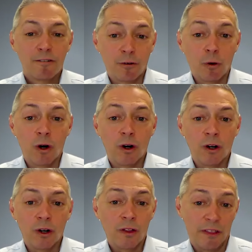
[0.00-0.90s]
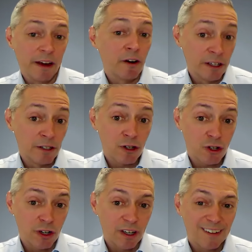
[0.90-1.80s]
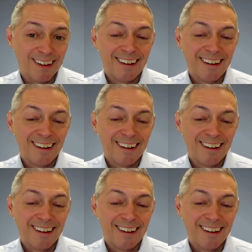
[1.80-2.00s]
for their industry,